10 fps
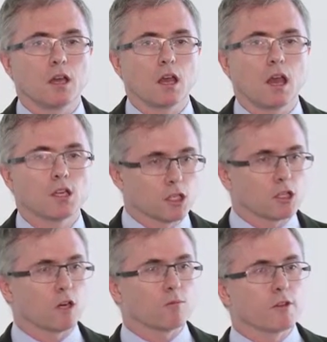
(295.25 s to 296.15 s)
And she
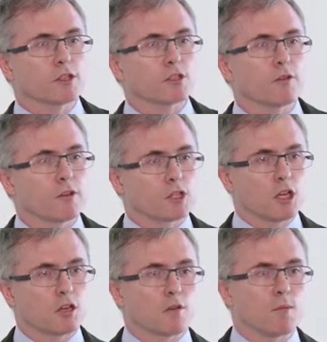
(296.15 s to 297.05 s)
told me the story that she
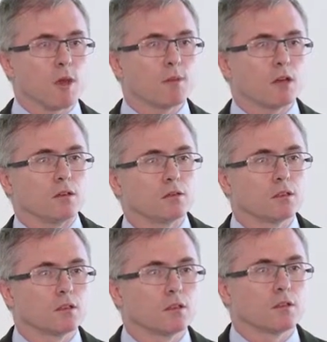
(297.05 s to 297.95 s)
can remember
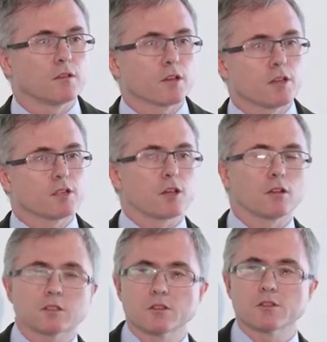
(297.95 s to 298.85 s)
the
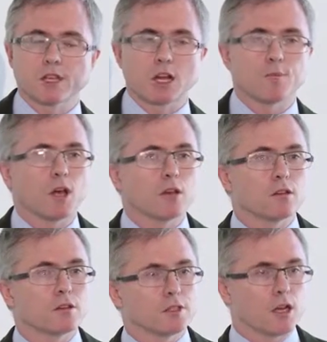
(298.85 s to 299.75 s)
consultant who set up our
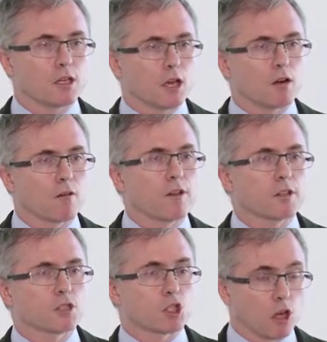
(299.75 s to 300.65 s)
unit, sitting down on
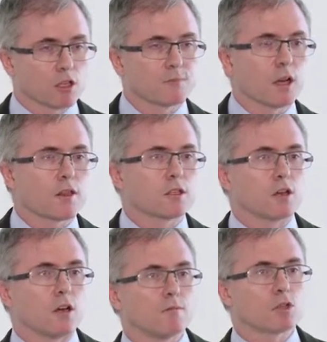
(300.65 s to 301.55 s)
this child's bed at the
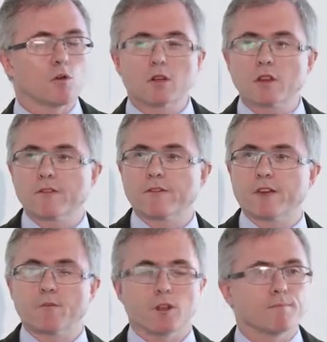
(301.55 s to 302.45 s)
time, talking to the
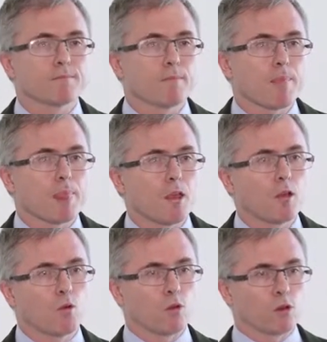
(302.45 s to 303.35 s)
family.
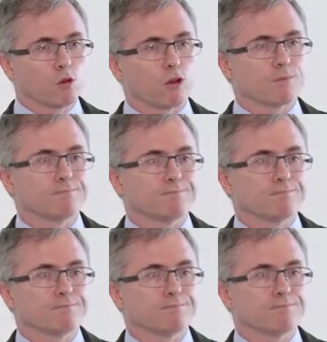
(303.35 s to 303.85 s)
Well, look,